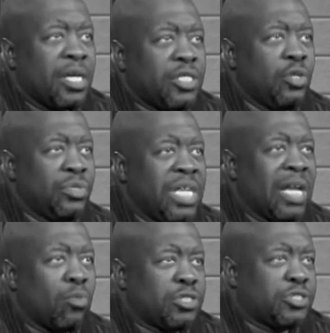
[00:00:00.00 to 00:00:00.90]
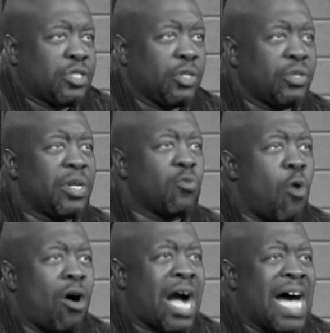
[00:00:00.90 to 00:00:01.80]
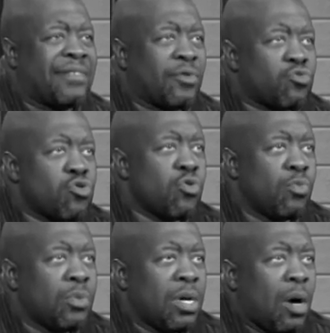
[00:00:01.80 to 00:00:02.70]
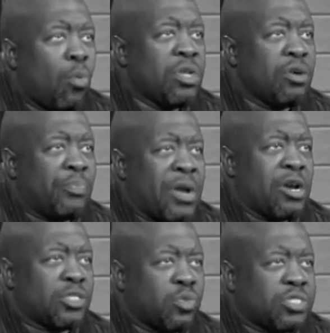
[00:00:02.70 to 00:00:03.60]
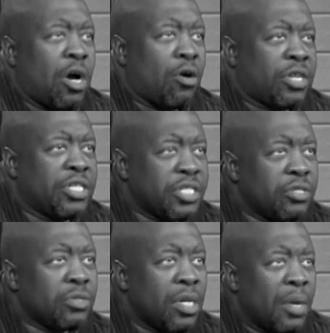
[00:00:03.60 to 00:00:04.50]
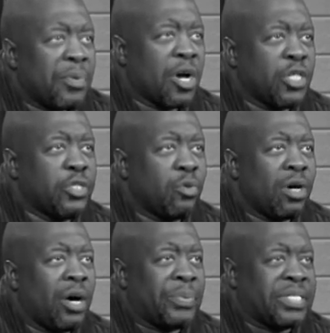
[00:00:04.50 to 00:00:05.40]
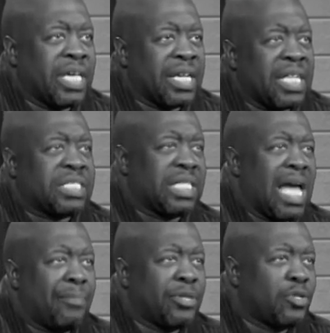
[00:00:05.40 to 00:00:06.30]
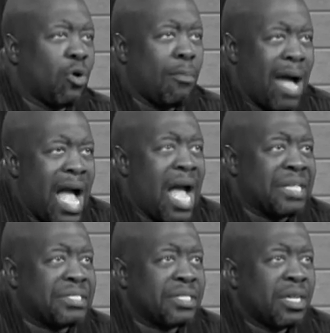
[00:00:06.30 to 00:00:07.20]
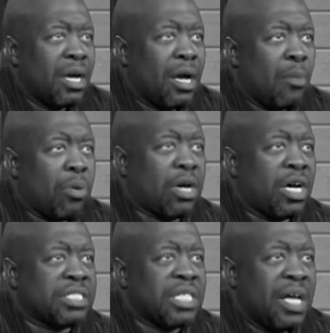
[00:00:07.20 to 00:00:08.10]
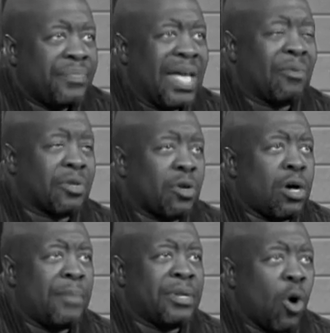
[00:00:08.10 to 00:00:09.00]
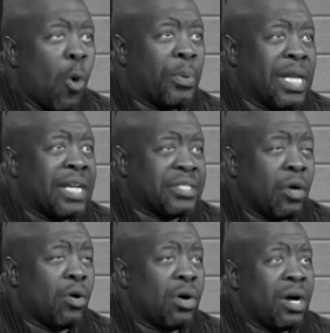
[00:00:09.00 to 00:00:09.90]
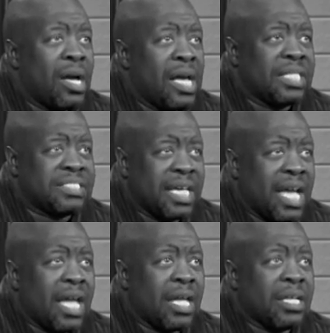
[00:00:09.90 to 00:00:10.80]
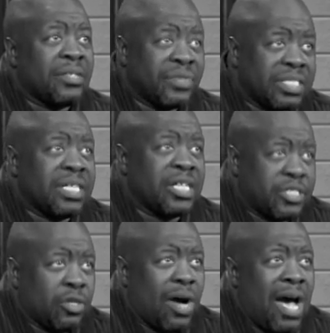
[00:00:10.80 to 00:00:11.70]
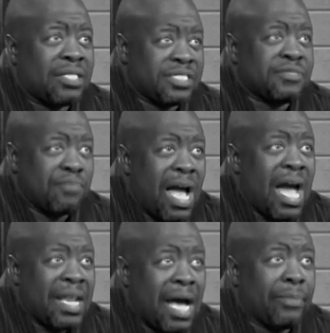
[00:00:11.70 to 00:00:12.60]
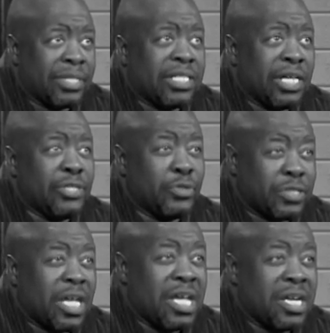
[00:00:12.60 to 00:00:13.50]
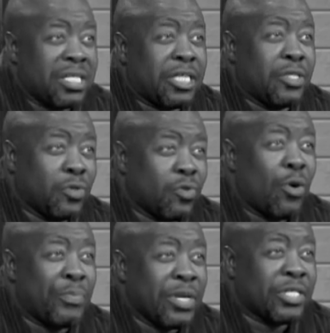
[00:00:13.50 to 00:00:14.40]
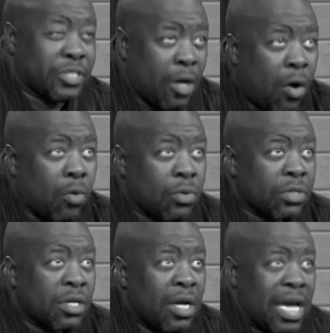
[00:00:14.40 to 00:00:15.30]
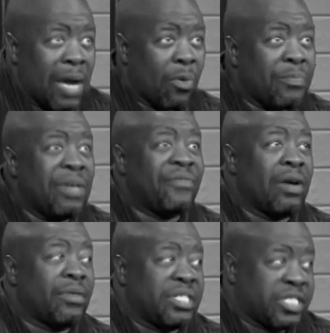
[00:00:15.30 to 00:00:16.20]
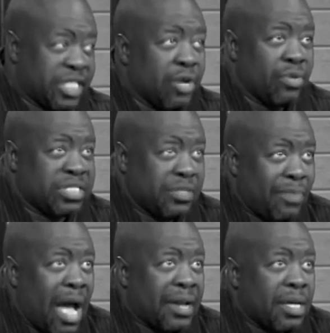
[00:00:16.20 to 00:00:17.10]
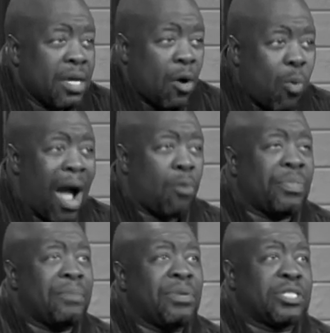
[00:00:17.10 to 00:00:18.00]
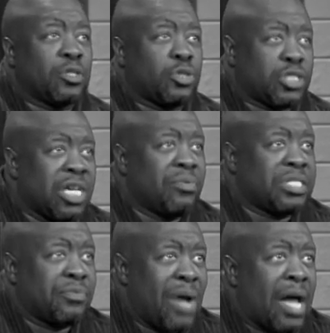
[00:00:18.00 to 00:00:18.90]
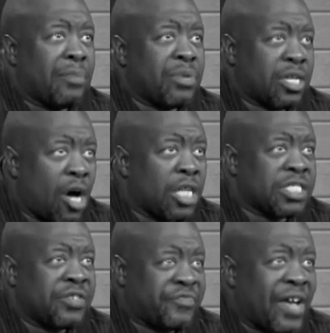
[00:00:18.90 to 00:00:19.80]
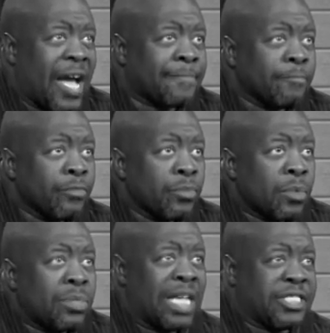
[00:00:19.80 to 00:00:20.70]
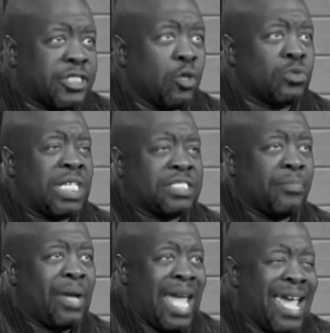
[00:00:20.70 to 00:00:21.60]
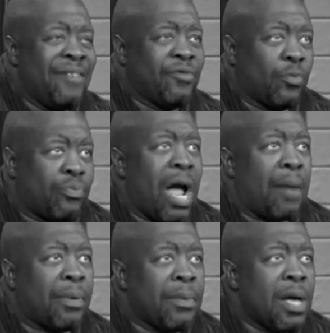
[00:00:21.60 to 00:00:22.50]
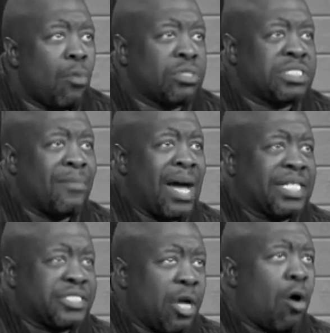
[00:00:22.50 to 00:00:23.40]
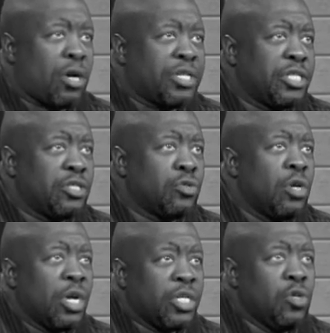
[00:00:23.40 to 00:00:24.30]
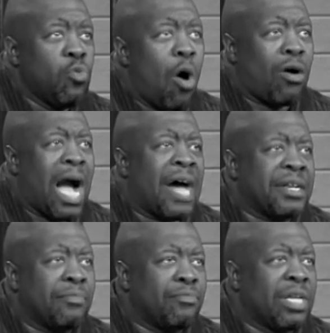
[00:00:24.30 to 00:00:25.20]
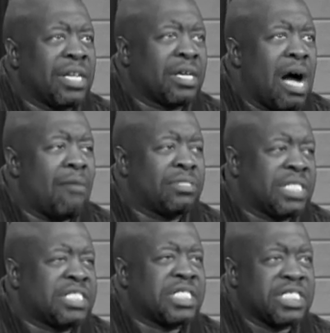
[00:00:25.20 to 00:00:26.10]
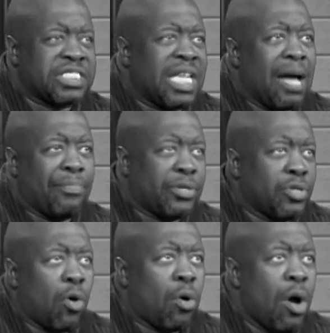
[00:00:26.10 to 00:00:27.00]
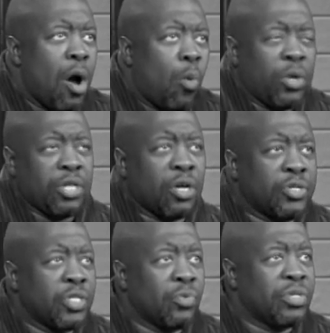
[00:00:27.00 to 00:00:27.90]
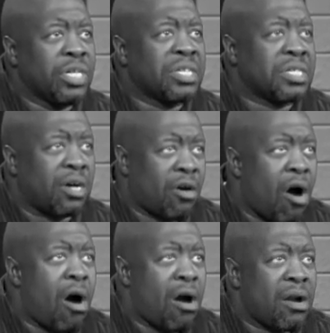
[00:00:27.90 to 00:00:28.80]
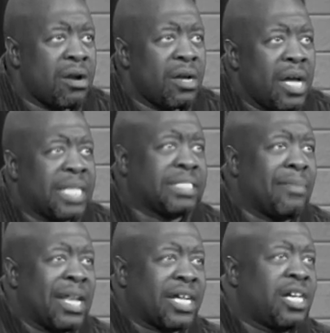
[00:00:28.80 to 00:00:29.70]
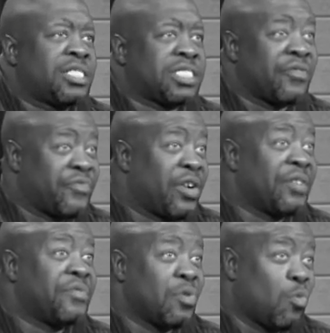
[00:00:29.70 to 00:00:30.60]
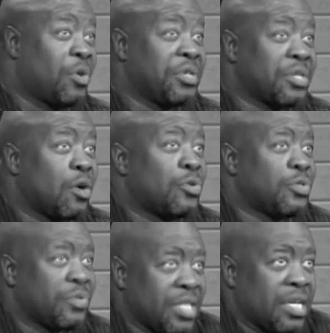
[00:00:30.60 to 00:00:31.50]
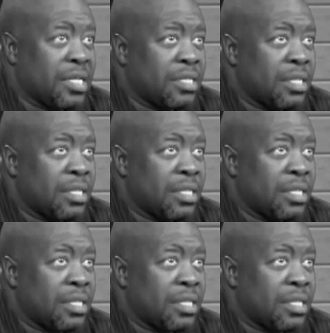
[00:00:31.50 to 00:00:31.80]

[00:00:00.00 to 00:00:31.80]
You did what you're told. You didn't walk out of a room when your parents were talking to you because you were upset and slammed the door behind you. Because they would come and open that door and say, hey, this ain't your house, this is mine. I'm just letting you stay here till you grow up and get your own. And would be very serious about it. Why would they be so serious about it? Because of the fact that shows that's a behavioral problem. When somebody's talking to you, you walk out in the middle of the conversation and slam the door. What are you going to do when you get in the car and somebody cuts in front of you? What are you going to do then?